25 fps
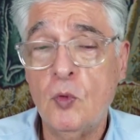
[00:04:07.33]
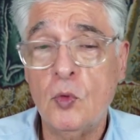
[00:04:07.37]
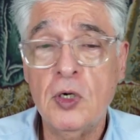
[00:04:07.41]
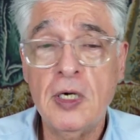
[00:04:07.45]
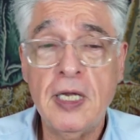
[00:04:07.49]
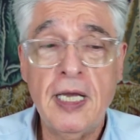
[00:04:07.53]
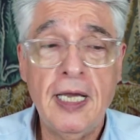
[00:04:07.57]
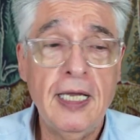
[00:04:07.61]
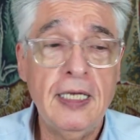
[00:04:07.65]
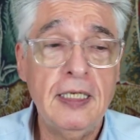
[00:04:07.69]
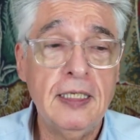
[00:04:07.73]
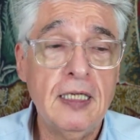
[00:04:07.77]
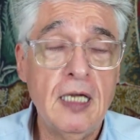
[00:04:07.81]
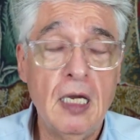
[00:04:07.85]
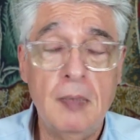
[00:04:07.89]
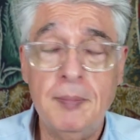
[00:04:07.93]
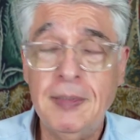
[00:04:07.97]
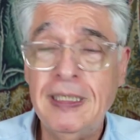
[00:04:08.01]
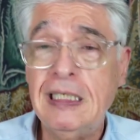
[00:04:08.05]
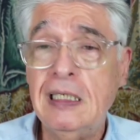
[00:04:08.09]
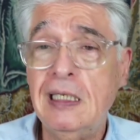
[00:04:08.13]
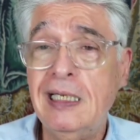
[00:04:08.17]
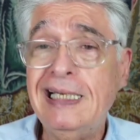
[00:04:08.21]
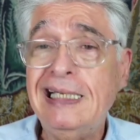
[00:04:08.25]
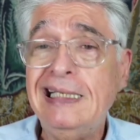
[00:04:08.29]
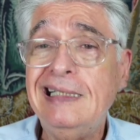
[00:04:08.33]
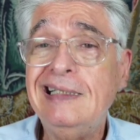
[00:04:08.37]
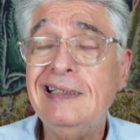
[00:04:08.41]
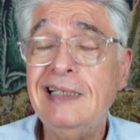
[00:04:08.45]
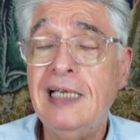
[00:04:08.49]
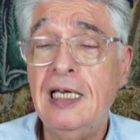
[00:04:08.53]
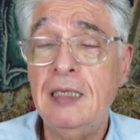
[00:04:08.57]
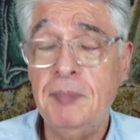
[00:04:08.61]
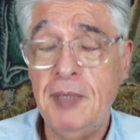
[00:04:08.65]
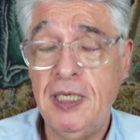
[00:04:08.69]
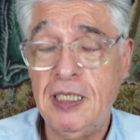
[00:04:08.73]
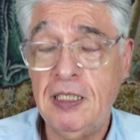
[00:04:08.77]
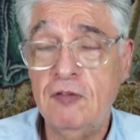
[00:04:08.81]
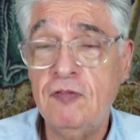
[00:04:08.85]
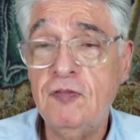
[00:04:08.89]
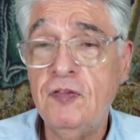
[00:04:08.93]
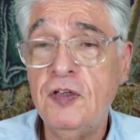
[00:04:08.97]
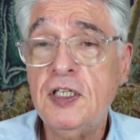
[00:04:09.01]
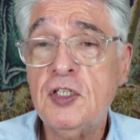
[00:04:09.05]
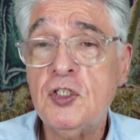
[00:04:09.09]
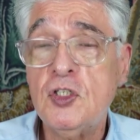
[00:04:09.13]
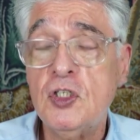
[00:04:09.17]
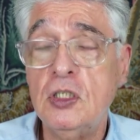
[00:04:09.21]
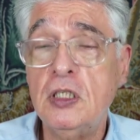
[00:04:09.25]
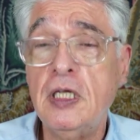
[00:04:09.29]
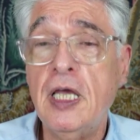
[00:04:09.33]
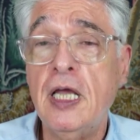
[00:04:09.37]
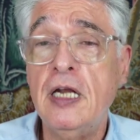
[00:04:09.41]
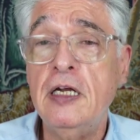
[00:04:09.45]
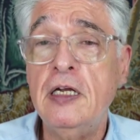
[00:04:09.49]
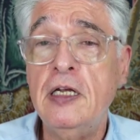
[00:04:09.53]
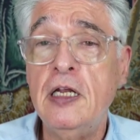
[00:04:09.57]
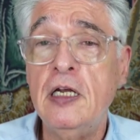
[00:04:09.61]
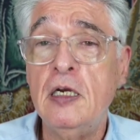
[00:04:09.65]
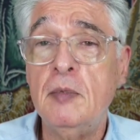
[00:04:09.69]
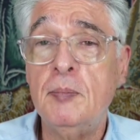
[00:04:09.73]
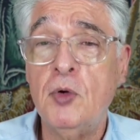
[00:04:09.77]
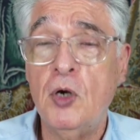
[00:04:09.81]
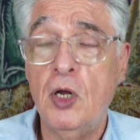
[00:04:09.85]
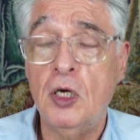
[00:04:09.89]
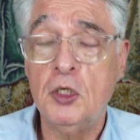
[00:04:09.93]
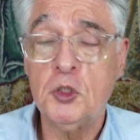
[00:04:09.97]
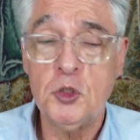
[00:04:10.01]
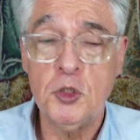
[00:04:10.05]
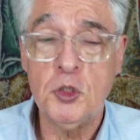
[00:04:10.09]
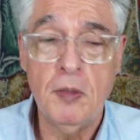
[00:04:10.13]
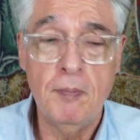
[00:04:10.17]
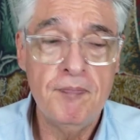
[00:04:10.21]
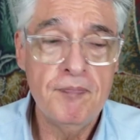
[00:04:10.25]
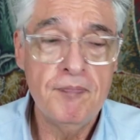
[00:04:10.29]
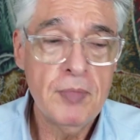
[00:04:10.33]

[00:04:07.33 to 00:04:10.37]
and I had to come in late and make a fix and get it into production.